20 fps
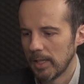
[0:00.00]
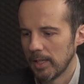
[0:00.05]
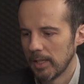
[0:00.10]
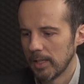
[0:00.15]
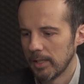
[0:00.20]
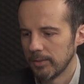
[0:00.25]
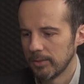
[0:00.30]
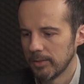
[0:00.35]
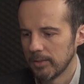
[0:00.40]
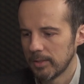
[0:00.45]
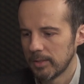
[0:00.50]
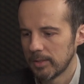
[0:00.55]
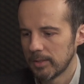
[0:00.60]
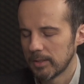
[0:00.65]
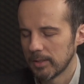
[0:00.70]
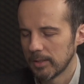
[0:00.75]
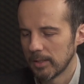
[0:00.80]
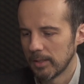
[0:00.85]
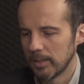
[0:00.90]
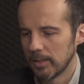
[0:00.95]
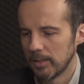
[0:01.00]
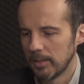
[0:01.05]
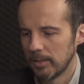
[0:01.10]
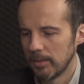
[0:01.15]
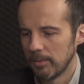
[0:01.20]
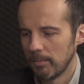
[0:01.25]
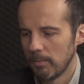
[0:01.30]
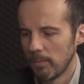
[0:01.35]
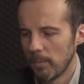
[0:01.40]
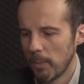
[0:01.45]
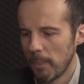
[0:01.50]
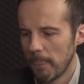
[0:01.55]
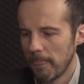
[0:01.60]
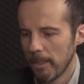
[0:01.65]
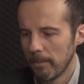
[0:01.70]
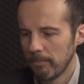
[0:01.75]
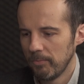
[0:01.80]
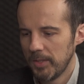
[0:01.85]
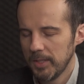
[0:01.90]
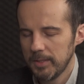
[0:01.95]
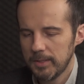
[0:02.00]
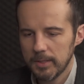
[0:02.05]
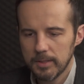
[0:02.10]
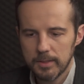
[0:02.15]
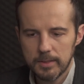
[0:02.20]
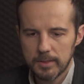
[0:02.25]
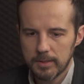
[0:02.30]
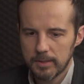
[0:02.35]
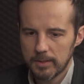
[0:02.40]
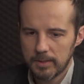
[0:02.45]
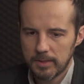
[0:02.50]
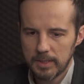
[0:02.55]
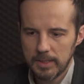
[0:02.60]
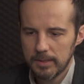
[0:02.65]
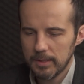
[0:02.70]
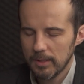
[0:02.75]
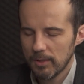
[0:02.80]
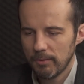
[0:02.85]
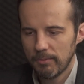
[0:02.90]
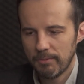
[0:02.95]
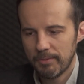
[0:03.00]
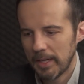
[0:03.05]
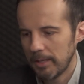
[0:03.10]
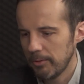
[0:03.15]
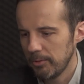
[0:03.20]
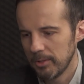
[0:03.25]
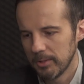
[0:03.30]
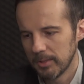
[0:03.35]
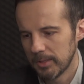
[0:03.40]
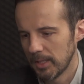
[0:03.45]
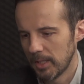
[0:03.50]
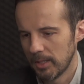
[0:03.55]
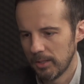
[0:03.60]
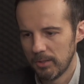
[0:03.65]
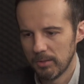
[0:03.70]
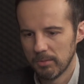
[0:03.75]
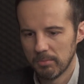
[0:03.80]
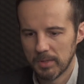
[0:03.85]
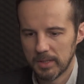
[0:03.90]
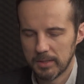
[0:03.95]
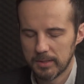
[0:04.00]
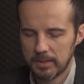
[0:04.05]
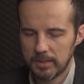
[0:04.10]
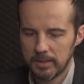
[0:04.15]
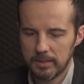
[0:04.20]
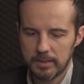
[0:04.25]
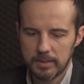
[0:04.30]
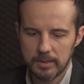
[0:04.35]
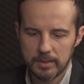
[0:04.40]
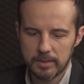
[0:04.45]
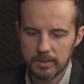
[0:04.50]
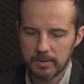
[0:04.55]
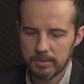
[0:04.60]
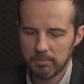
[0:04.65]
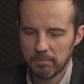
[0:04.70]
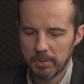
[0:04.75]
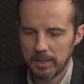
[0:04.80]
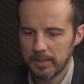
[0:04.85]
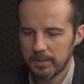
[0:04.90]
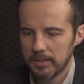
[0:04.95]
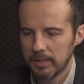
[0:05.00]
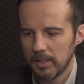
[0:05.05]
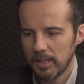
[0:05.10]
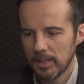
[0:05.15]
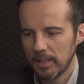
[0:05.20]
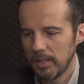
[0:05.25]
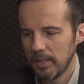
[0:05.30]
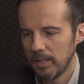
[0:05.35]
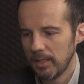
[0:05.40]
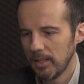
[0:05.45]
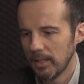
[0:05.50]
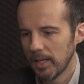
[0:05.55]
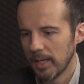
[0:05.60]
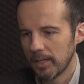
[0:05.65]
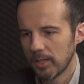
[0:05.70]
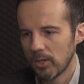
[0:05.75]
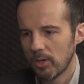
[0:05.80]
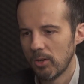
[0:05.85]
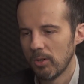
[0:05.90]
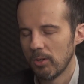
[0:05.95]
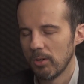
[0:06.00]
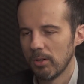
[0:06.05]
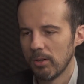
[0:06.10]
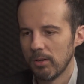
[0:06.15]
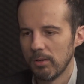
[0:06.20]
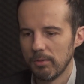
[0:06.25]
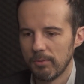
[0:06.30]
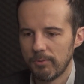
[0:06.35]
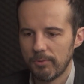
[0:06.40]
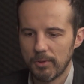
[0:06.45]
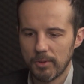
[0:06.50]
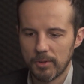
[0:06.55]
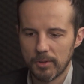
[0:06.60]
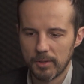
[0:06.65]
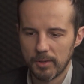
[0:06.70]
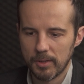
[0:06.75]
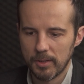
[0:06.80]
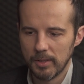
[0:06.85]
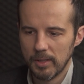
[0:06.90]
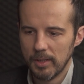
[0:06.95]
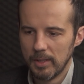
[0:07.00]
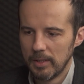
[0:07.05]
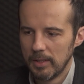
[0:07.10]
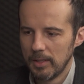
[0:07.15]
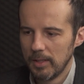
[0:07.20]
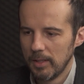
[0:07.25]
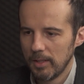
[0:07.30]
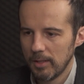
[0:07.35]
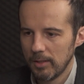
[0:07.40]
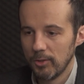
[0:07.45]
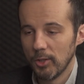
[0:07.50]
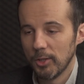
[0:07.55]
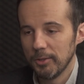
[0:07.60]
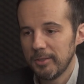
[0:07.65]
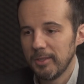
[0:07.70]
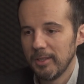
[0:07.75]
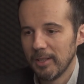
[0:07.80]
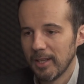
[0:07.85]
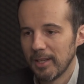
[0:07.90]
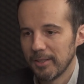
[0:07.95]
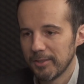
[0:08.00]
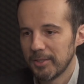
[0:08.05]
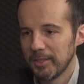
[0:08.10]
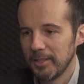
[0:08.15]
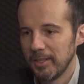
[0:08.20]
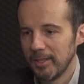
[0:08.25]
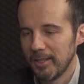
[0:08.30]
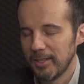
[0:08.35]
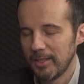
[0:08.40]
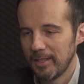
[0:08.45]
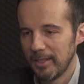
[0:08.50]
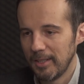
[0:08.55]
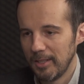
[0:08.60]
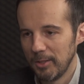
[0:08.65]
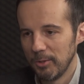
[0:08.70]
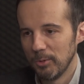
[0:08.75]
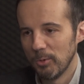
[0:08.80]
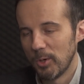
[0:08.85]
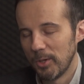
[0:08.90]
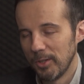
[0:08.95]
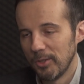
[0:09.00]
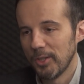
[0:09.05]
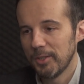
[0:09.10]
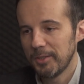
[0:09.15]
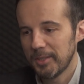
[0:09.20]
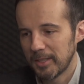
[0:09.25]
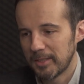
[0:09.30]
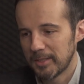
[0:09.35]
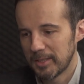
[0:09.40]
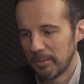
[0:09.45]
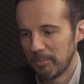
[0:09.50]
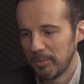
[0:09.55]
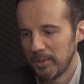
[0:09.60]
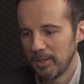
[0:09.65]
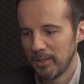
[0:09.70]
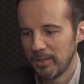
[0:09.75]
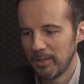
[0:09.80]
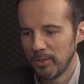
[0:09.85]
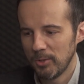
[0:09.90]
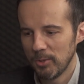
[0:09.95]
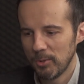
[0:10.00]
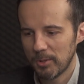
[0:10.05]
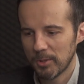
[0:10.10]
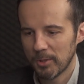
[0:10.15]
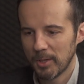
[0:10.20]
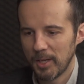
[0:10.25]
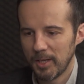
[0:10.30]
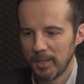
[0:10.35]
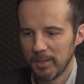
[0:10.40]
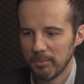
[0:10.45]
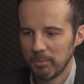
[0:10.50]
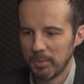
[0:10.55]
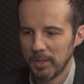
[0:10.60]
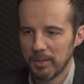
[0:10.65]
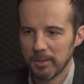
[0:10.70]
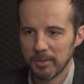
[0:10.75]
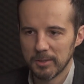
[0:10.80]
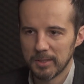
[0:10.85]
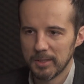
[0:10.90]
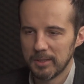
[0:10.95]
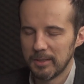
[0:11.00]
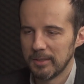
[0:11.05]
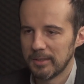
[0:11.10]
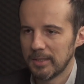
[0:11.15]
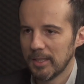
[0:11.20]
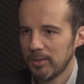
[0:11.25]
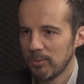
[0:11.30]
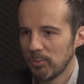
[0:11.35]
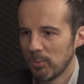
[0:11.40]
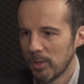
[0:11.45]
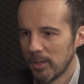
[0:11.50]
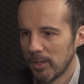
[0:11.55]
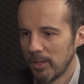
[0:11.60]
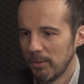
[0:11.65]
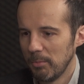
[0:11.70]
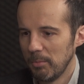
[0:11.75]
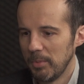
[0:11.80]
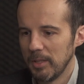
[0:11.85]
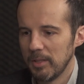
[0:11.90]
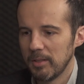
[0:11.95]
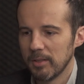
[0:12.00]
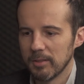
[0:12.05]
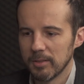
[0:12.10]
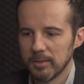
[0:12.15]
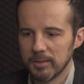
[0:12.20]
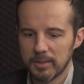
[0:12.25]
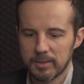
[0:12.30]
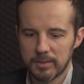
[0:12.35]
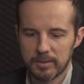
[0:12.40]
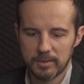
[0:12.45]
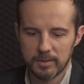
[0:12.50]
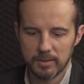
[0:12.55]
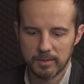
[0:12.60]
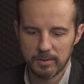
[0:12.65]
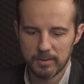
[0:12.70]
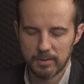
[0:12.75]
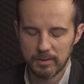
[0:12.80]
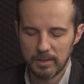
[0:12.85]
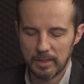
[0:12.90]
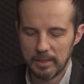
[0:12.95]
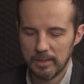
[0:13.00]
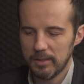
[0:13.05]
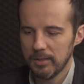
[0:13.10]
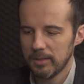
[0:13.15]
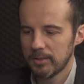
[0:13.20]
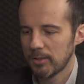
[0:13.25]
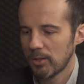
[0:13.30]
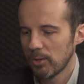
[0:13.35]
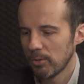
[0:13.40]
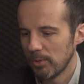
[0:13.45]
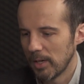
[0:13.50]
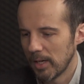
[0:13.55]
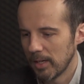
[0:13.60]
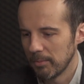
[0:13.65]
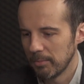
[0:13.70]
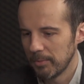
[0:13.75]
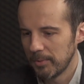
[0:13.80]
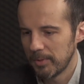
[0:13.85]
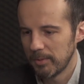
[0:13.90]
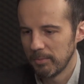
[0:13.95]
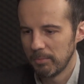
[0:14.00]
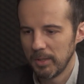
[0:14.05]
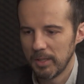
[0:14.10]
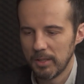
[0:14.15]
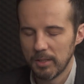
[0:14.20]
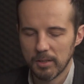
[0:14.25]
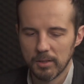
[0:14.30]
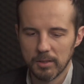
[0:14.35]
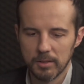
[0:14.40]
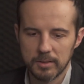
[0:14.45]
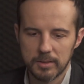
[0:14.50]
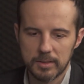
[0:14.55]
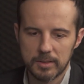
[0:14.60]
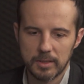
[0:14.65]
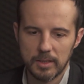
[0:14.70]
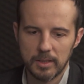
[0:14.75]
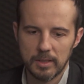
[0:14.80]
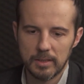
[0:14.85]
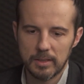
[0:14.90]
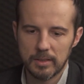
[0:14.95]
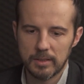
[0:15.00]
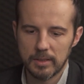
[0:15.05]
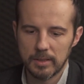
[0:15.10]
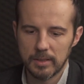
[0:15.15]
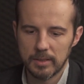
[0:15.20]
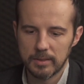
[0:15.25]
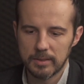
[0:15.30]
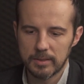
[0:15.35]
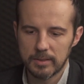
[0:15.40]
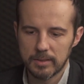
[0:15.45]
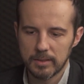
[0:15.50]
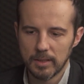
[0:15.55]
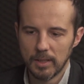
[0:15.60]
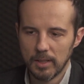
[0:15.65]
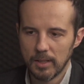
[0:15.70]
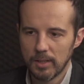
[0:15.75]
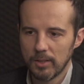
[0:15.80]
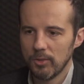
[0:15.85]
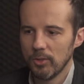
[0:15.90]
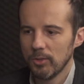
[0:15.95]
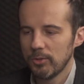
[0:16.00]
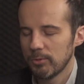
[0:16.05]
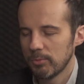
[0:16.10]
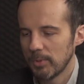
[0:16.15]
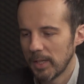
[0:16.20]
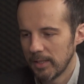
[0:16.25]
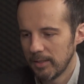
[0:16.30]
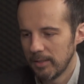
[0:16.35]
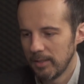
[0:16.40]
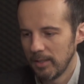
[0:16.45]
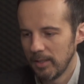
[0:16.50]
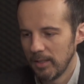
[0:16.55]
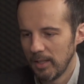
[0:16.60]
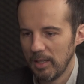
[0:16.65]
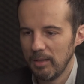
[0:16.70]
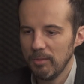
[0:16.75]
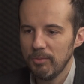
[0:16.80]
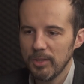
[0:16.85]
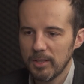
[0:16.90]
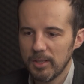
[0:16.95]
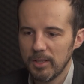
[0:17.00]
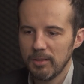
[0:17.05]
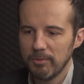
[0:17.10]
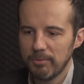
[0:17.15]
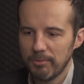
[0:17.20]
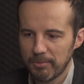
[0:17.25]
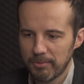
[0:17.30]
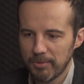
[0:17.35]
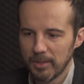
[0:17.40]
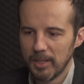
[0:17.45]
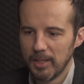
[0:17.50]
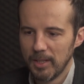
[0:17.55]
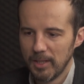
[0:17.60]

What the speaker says: And these are various arguments. This is basically a call for not enlarging EU or not accepting Ukraine because it is at war, because it is corrupt, because it is not ready, even if,